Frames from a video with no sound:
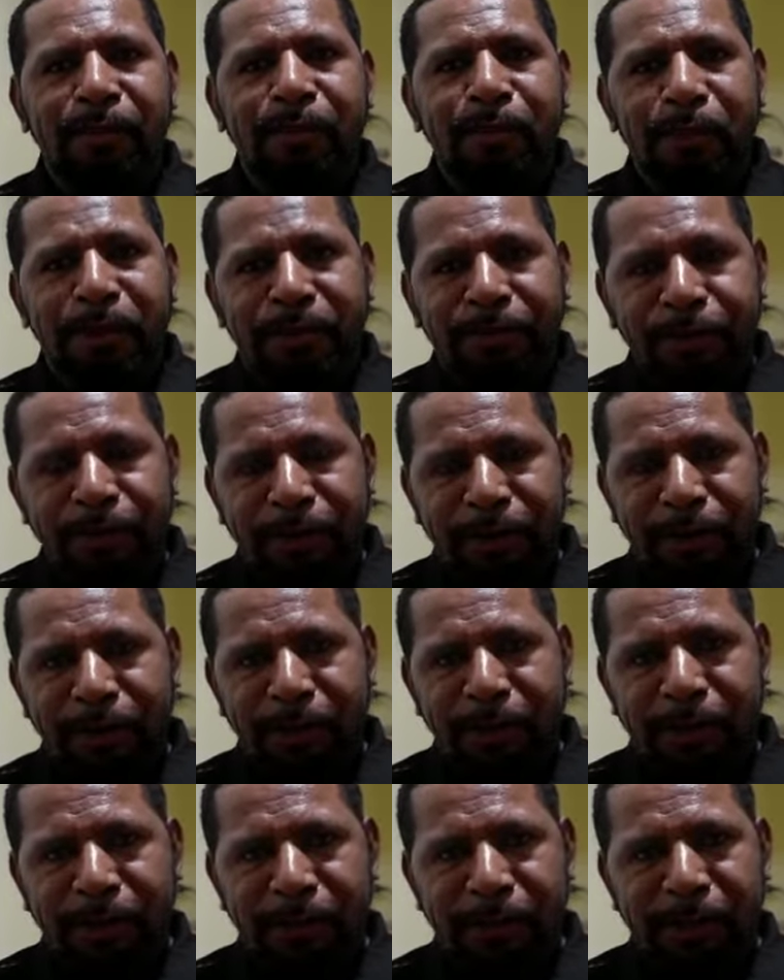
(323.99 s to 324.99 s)
before the
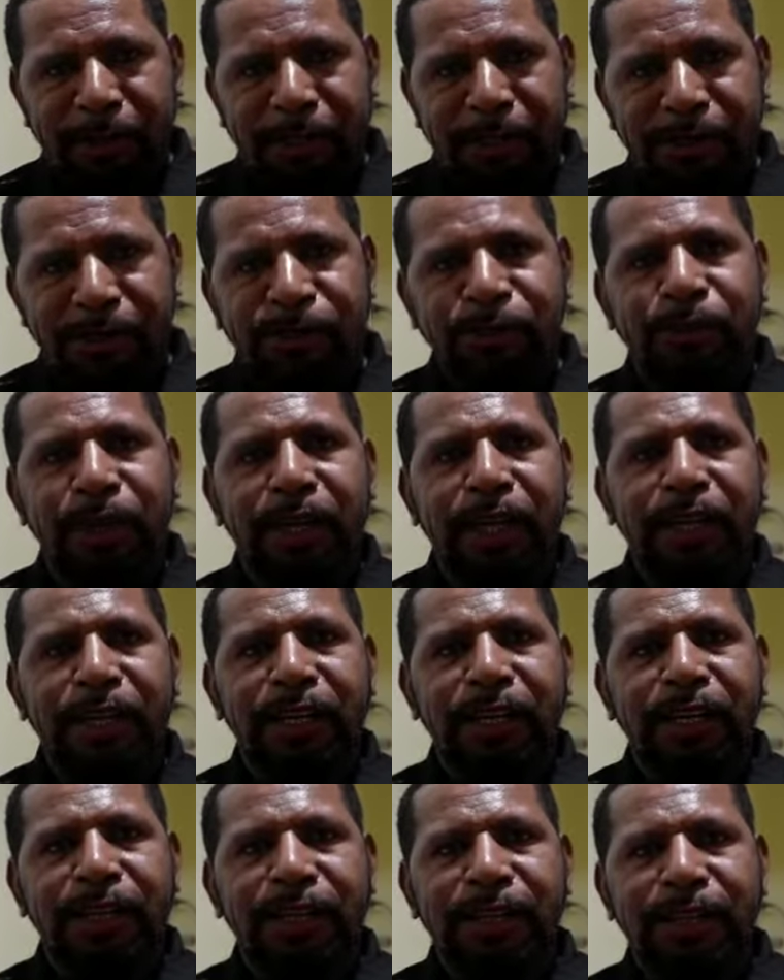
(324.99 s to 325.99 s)
recruitment
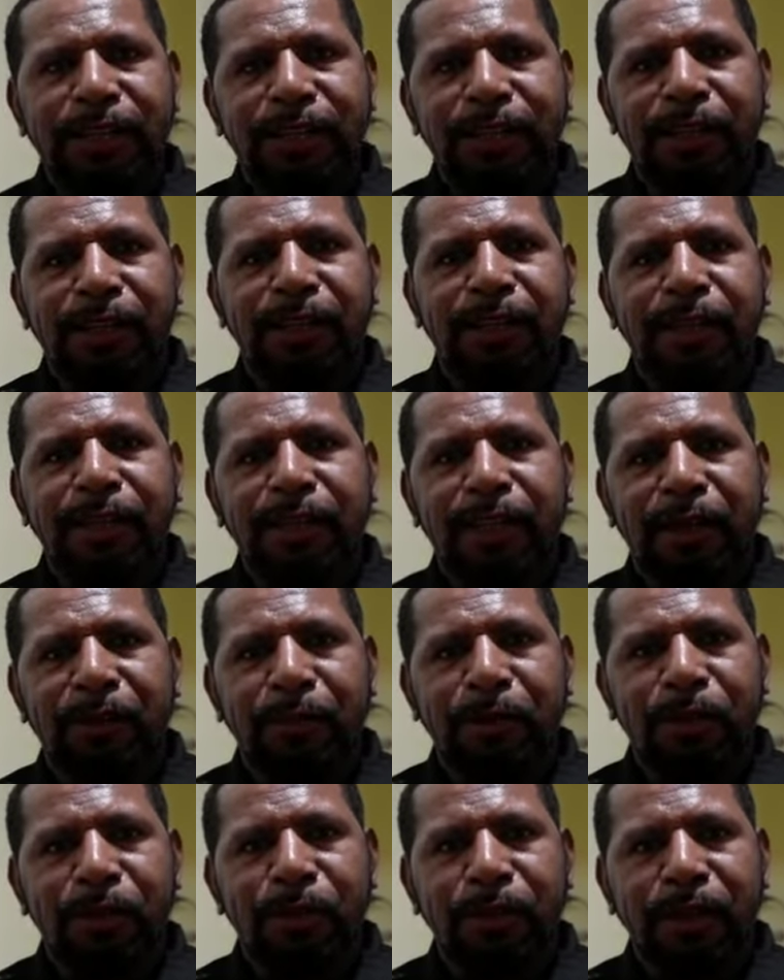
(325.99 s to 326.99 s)
training, they'll
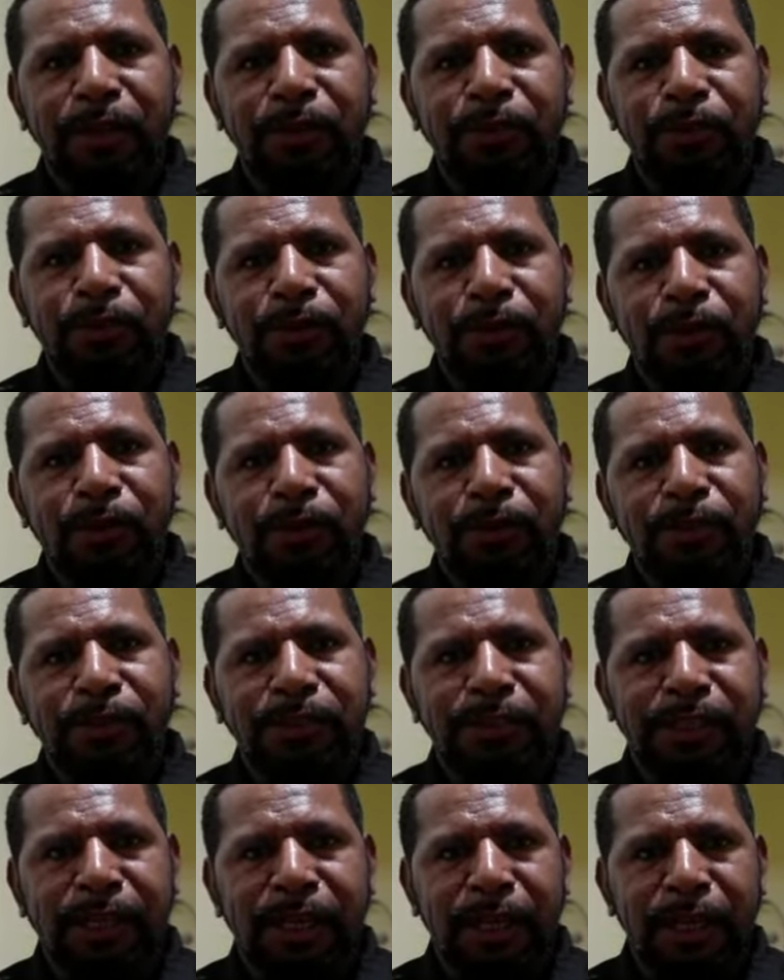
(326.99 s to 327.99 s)
be going through
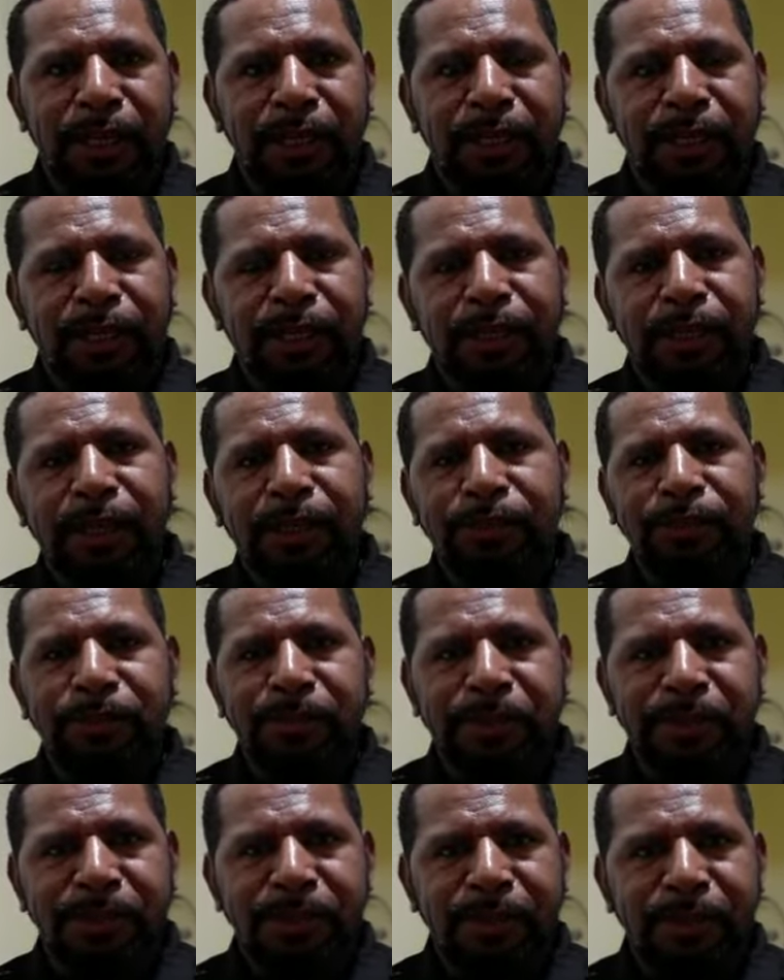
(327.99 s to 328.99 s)
courses like
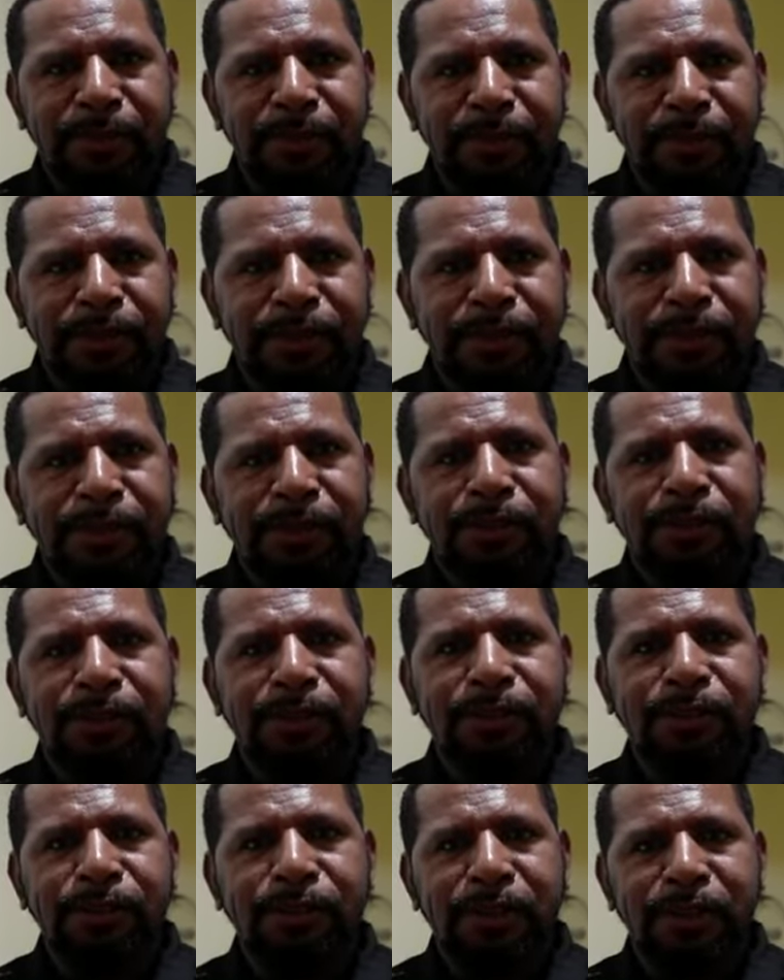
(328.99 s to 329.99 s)
customer service,
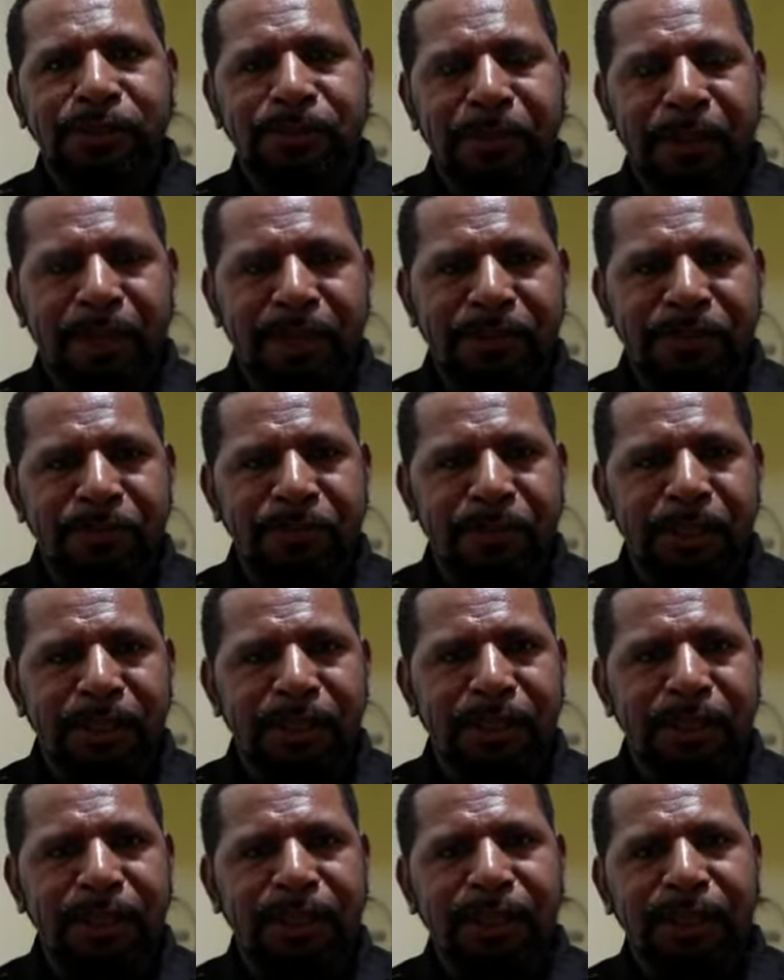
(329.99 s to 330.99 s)
stress
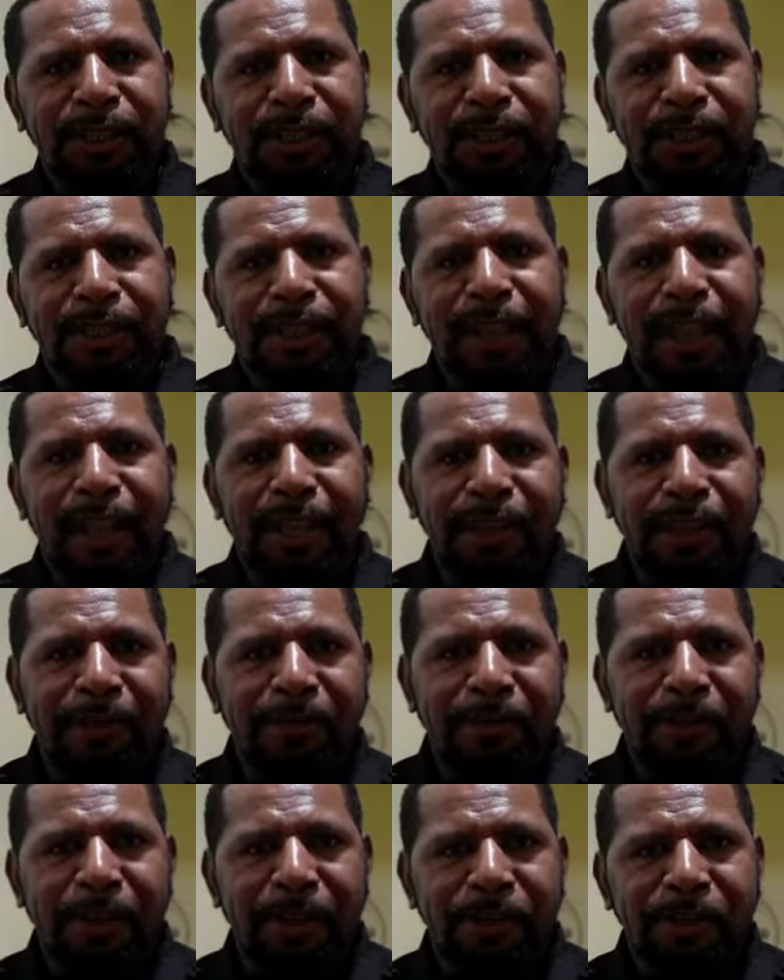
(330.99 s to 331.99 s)
management, anger
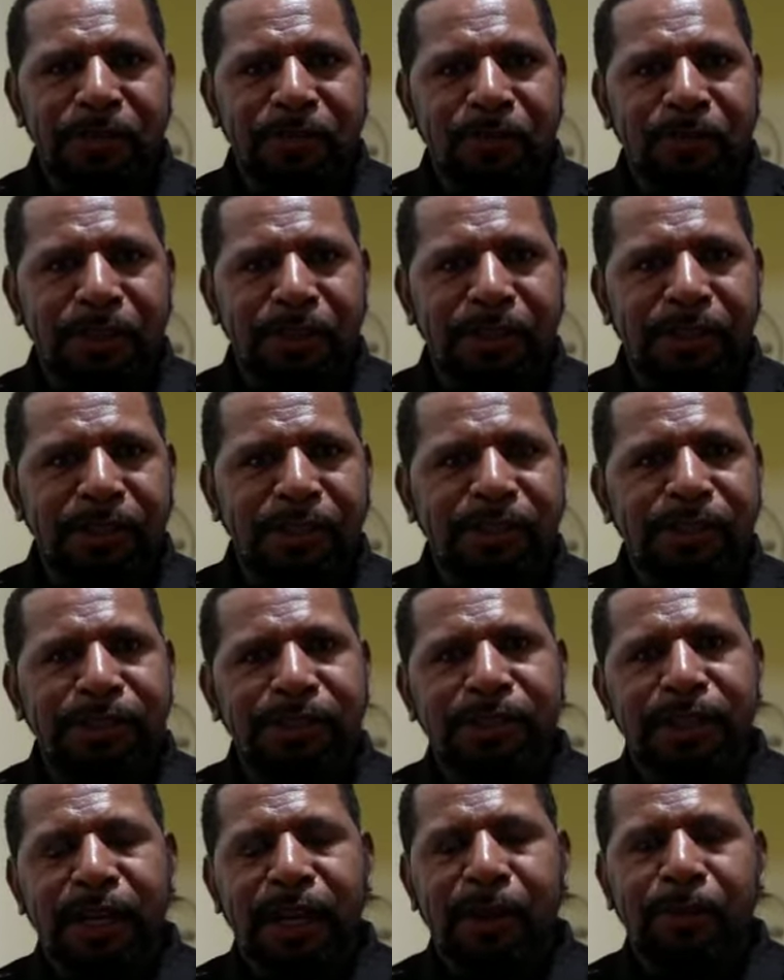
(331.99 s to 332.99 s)
management,
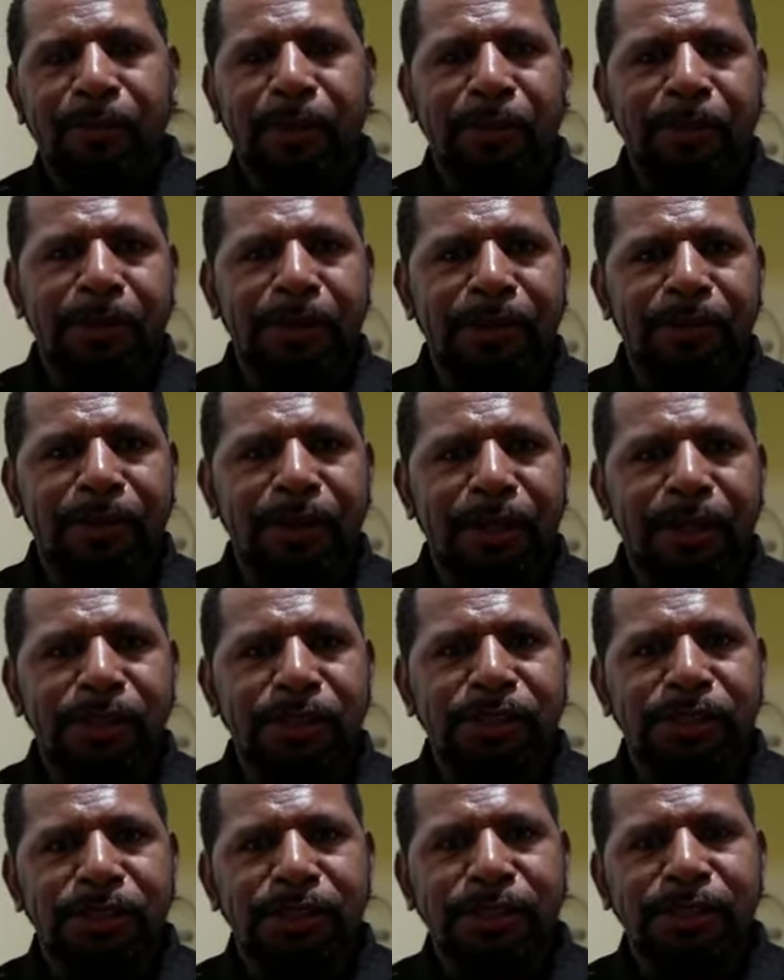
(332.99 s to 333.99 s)
public
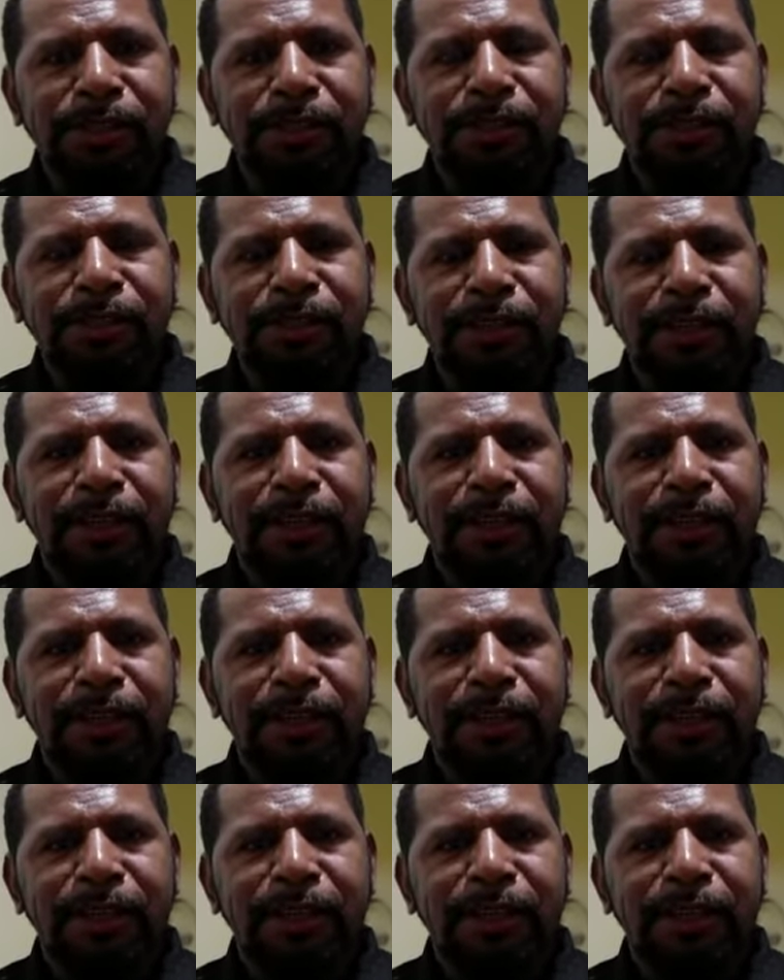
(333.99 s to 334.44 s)
relations,